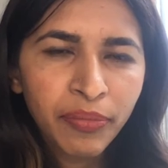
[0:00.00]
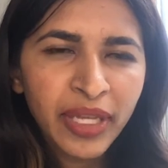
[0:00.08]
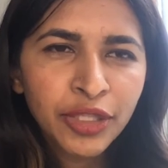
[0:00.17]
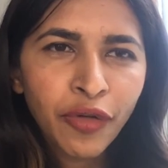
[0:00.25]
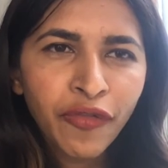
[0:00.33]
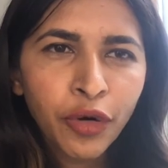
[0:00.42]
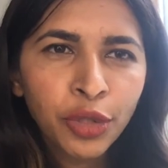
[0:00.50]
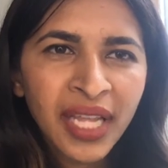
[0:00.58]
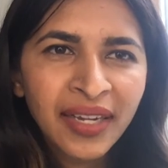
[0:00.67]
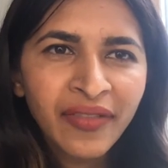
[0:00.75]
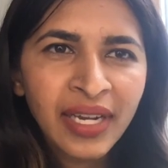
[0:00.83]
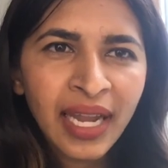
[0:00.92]
piece of code
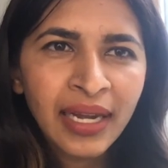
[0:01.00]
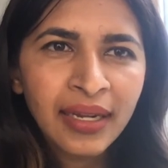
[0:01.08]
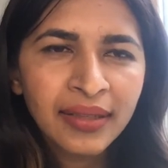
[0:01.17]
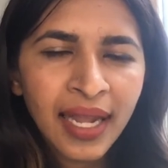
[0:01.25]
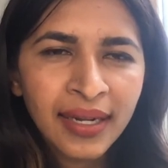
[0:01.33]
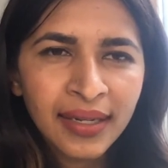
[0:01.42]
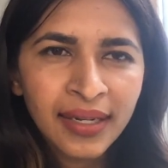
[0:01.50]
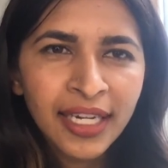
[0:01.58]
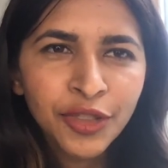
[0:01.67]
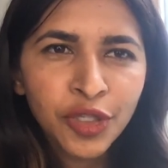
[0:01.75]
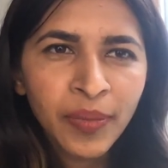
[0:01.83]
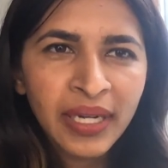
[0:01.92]
that we write, that
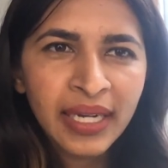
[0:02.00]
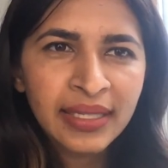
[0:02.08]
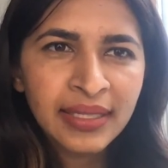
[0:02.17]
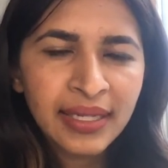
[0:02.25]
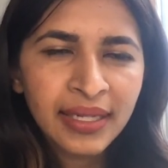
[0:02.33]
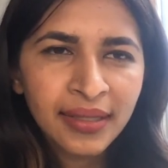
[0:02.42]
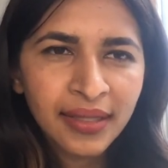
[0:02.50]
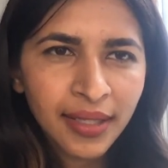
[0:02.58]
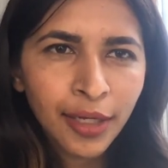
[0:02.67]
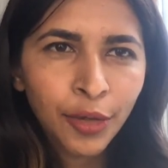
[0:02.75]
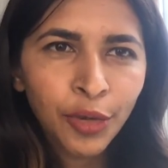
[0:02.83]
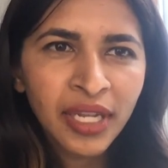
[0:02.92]
needs to be tested
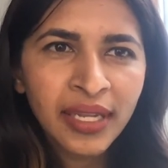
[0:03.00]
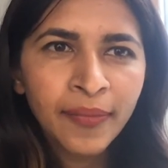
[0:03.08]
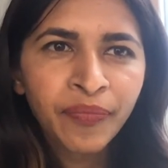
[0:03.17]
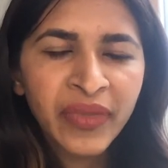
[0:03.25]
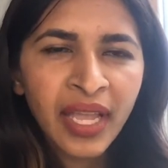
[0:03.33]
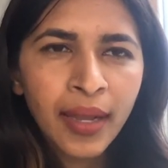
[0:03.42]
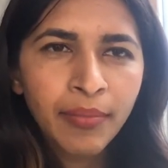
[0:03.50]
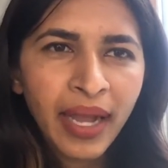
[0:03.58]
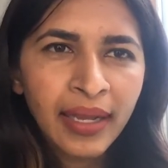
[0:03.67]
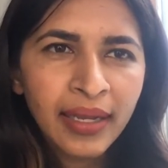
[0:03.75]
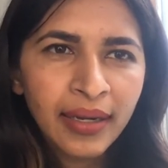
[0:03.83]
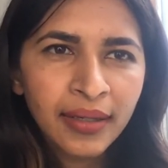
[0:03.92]
thoroughly
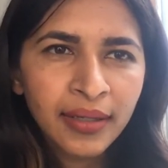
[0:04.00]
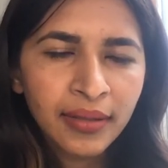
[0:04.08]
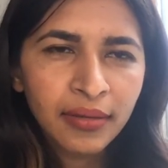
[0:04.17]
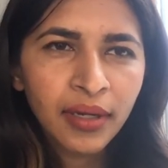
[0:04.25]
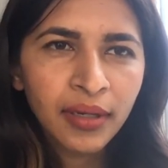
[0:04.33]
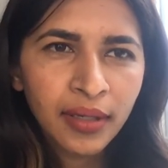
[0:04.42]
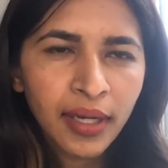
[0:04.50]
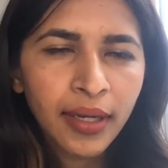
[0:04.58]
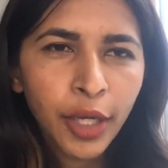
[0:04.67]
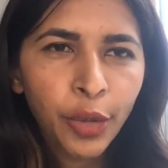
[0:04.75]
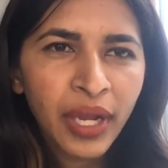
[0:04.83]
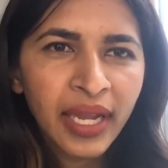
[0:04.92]
by a
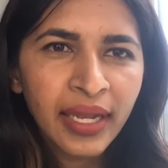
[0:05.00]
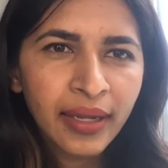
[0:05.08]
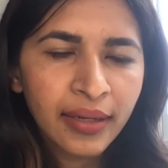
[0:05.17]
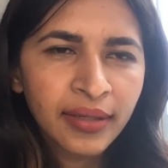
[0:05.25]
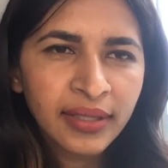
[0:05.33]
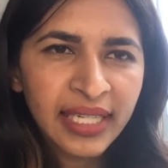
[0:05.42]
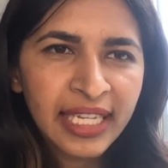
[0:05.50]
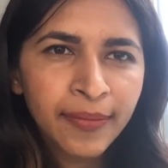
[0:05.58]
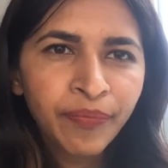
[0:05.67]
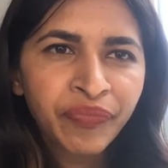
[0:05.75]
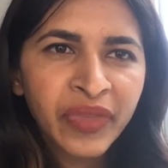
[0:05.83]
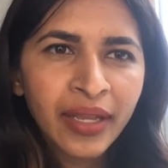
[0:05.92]
QA
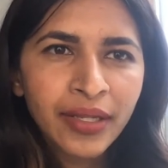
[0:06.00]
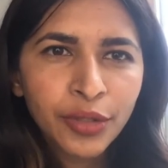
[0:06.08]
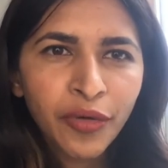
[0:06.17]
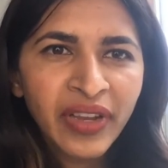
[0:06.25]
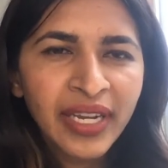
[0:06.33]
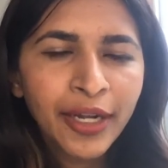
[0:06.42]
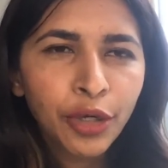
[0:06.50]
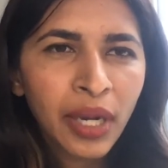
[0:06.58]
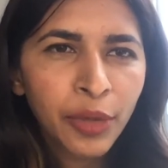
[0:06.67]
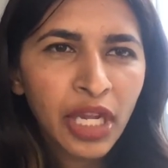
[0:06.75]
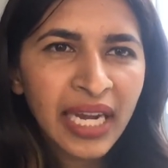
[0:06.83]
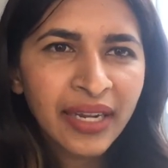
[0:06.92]
team. So we need to
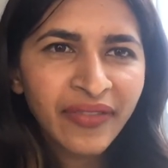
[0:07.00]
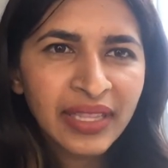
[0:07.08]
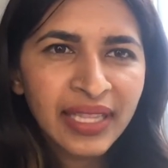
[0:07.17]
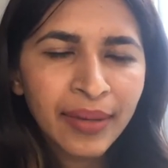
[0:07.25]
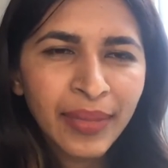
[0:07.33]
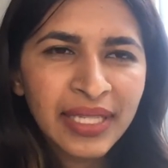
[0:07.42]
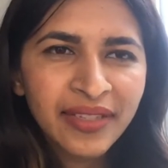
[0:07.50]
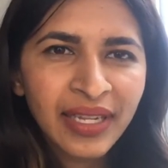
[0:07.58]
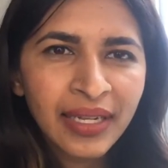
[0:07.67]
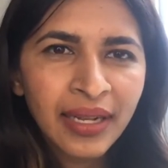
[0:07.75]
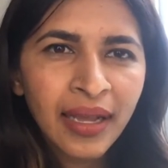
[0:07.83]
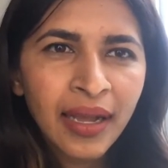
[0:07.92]
communicate with them as
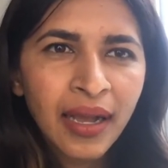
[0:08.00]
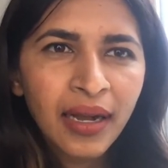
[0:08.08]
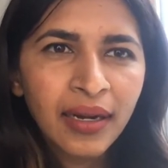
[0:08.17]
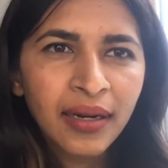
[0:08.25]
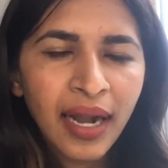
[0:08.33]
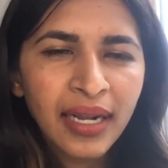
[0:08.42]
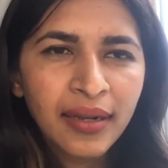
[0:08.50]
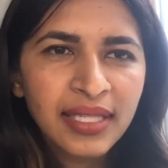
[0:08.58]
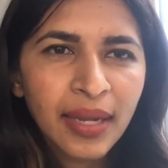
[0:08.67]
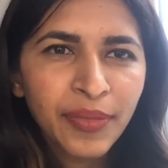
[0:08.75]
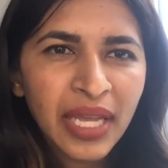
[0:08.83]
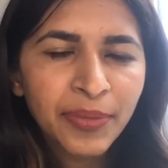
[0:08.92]
well. And
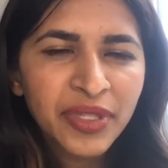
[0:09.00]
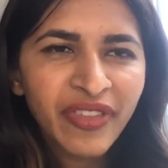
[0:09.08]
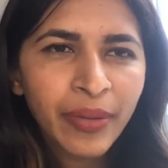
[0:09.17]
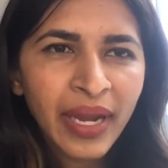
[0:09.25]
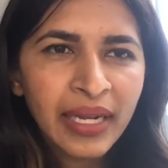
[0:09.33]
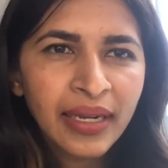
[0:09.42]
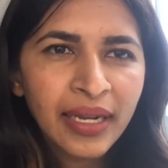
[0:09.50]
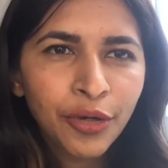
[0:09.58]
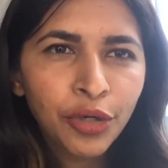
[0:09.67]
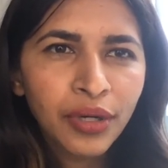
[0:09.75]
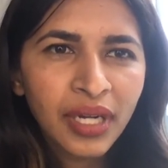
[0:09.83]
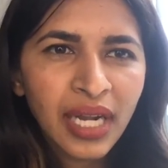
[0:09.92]
sometimes we might need to
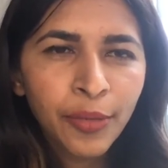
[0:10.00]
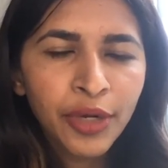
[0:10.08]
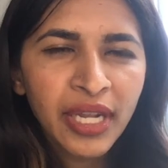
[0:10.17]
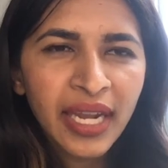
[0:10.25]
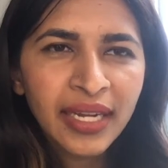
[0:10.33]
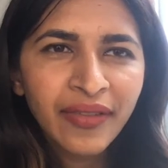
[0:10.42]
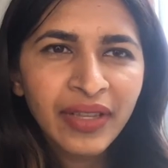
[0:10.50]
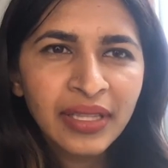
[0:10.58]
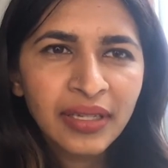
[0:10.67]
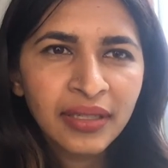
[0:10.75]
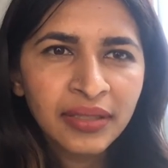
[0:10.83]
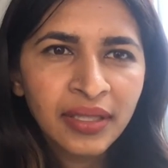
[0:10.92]
communicate with
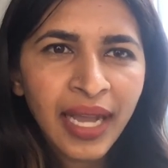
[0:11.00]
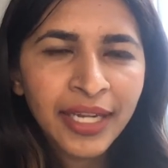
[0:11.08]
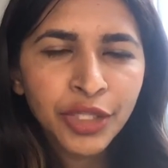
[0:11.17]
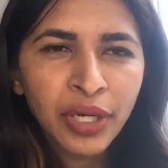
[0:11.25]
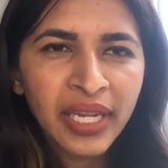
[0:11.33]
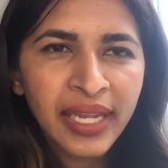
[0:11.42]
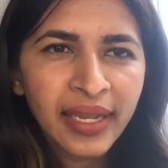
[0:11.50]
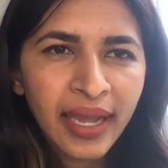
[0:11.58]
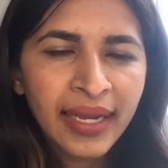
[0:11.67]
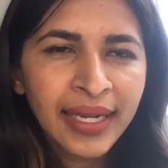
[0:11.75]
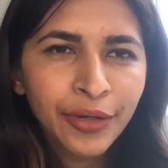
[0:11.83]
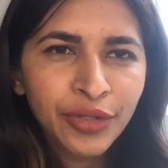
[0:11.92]
the actually
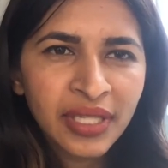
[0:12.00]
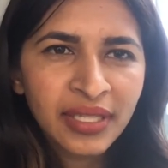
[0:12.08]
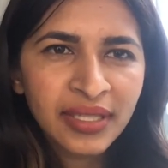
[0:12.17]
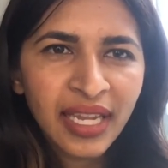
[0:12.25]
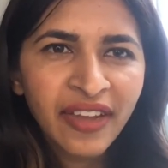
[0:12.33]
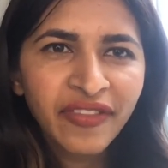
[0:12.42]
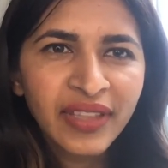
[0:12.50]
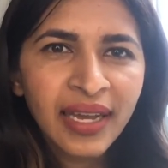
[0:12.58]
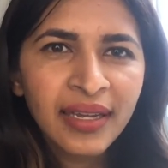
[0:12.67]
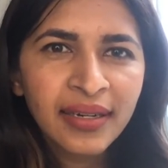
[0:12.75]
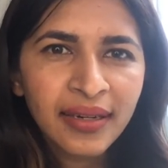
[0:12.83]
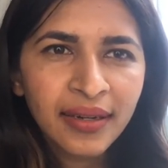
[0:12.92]
end user if
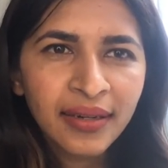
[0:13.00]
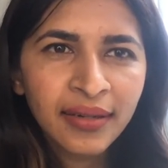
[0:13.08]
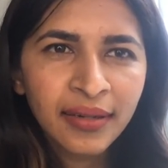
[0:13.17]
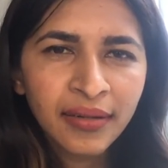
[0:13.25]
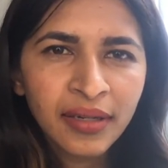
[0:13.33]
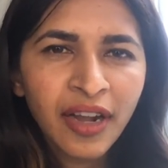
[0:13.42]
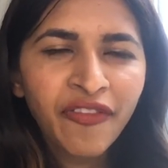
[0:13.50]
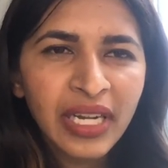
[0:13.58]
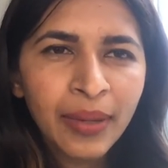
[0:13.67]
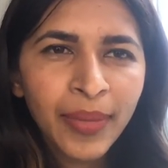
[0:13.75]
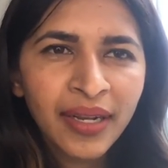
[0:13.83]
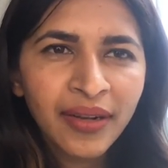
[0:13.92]
they are
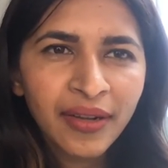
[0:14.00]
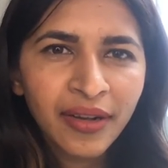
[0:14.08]
comfortable